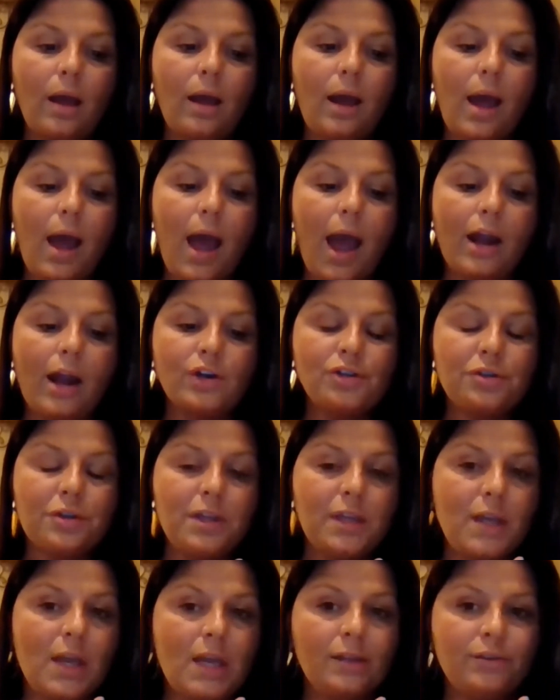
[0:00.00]
actually
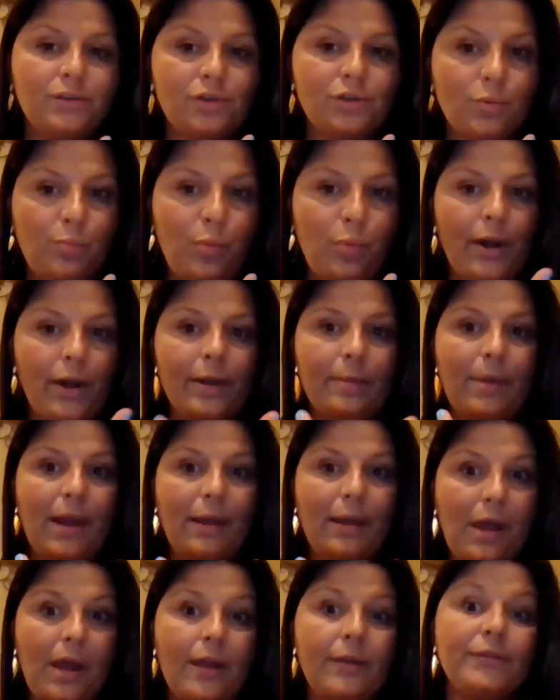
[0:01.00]
get to a point in my
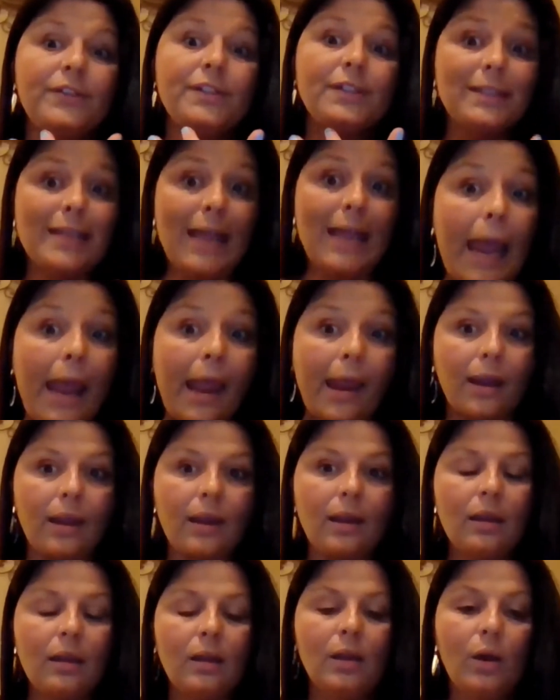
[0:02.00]
life
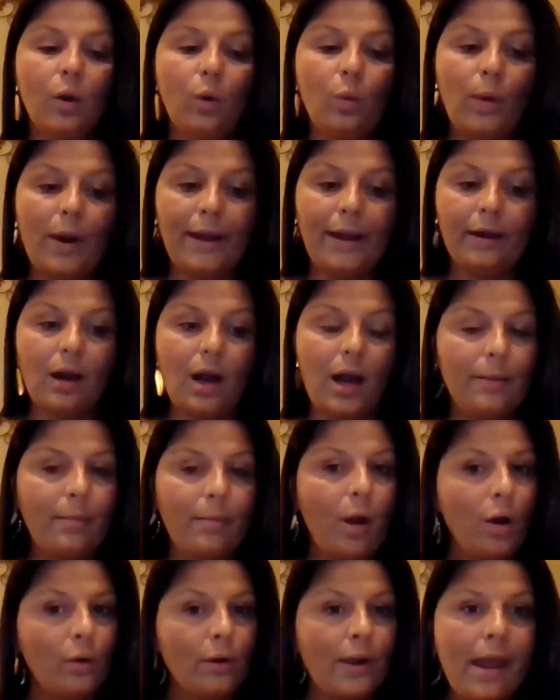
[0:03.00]
today where I'm
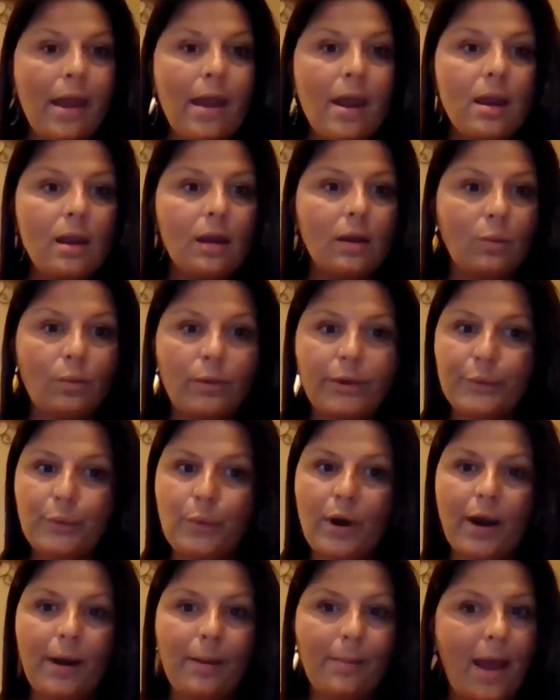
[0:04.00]
okay with
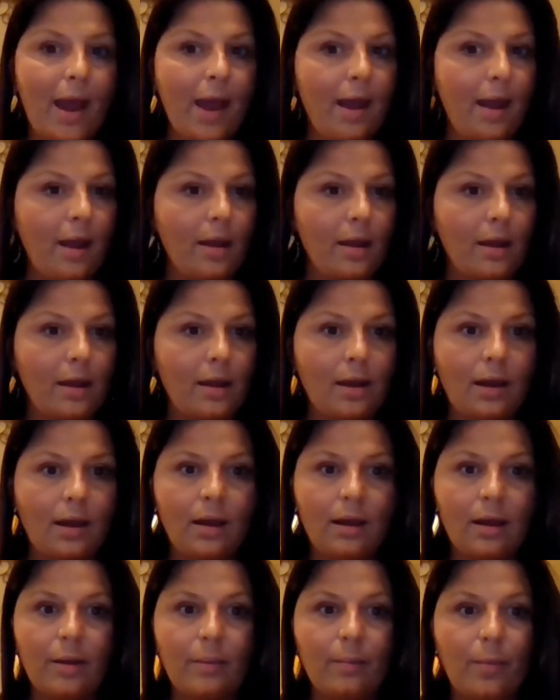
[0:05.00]
where I'm at.
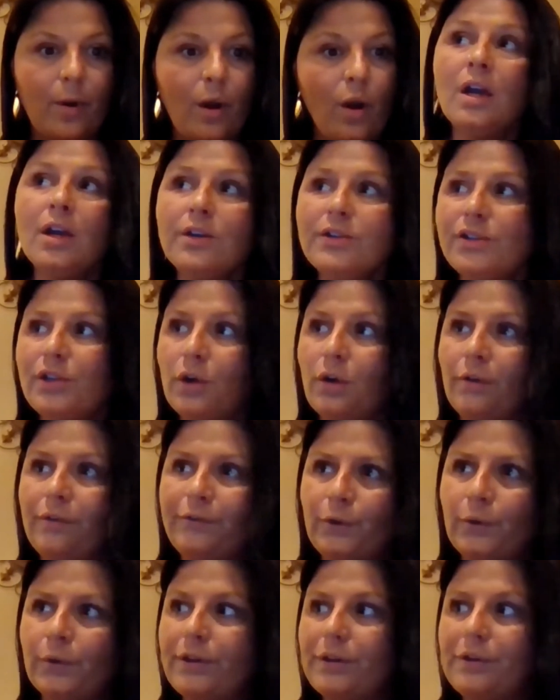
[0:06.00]
So
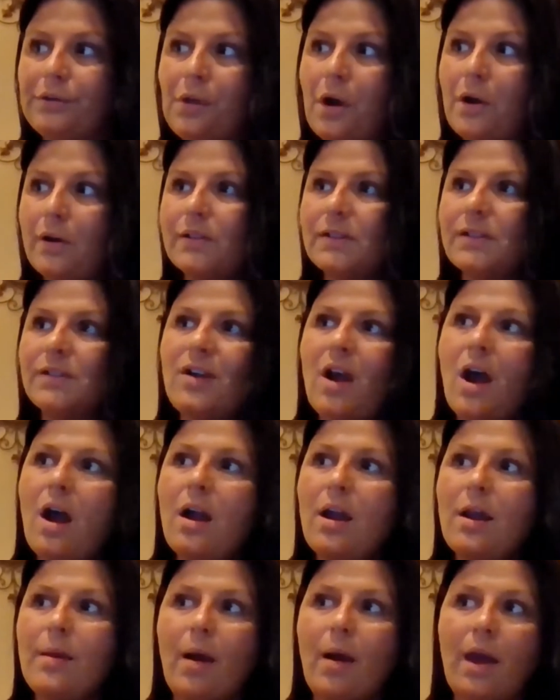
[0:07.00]
for the longest
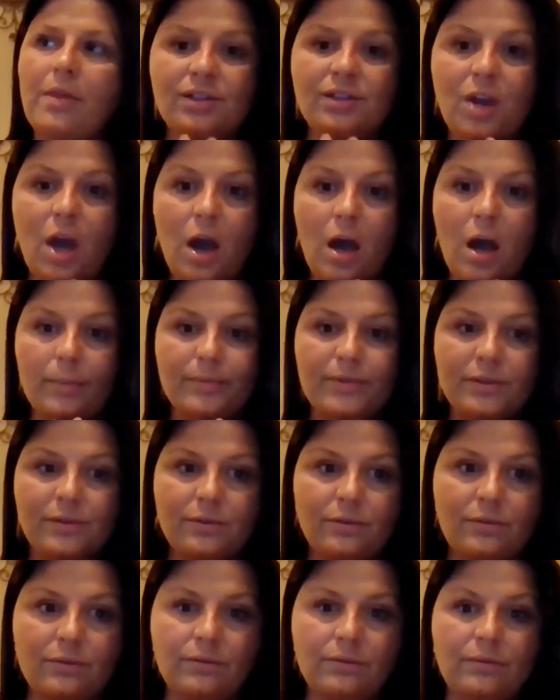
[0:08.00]
time, I stopped
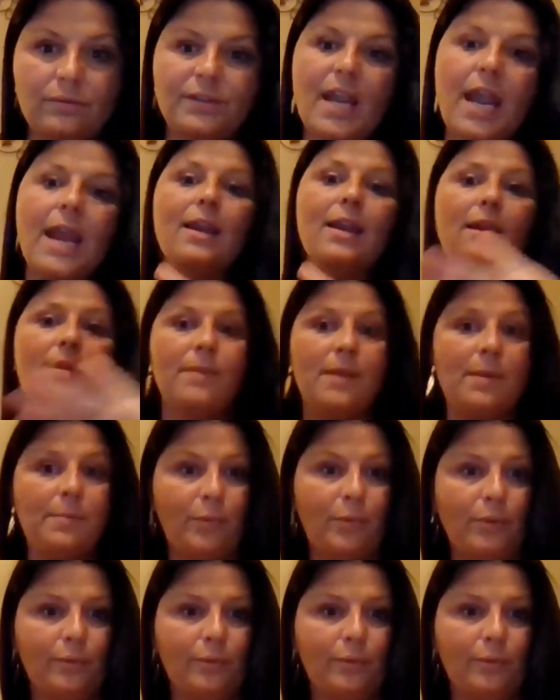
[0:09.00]
dating people.